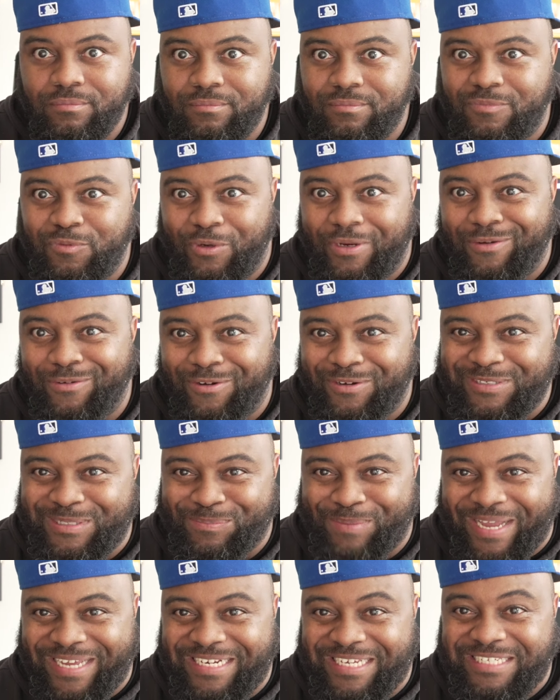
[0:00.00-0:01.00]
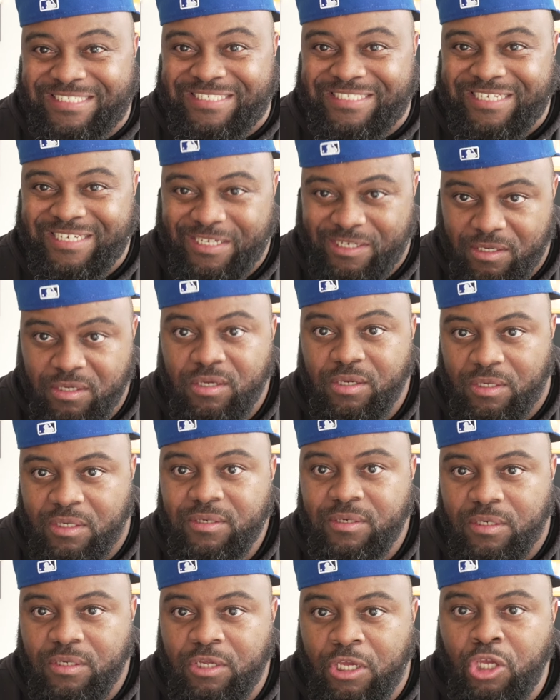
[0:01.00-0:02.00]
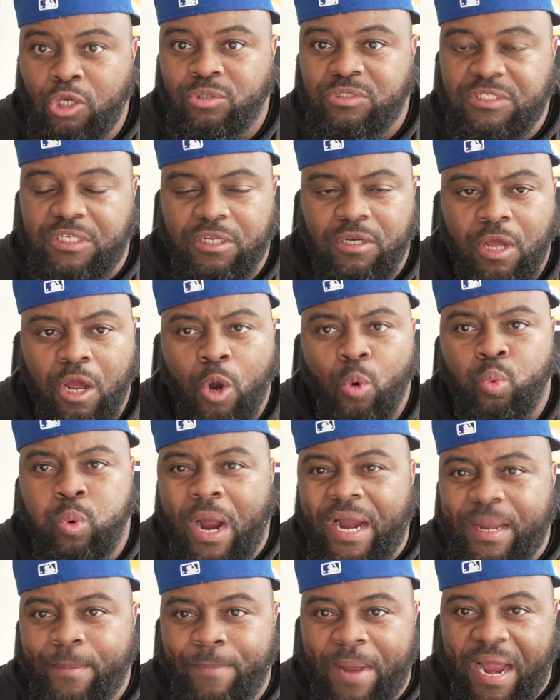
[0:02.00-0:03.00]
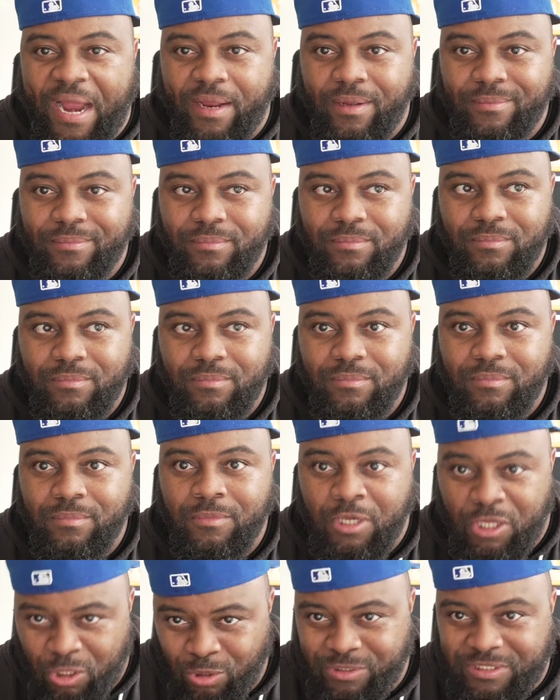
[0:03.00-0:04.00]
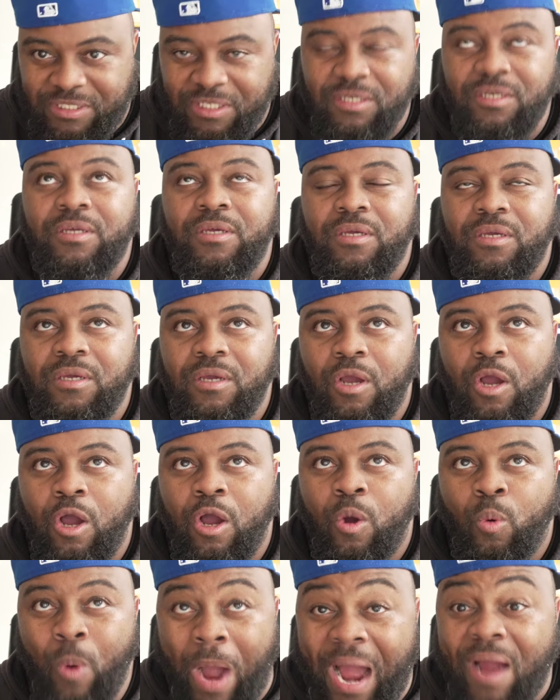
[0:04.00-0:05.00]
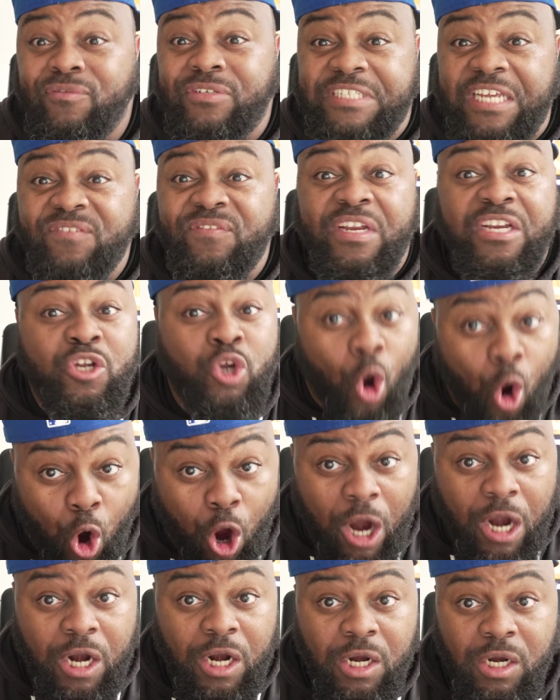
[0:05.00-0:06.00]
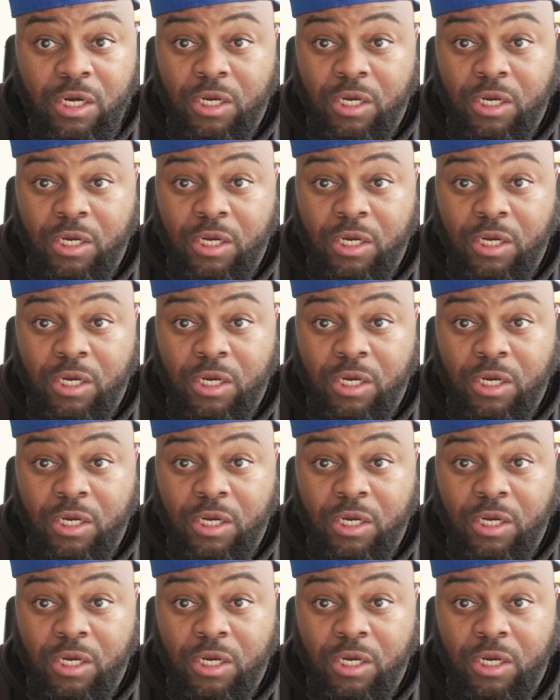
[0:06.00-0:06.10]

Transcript: We gonna debate this? Houston. Running back. Houston. Wide receiving core.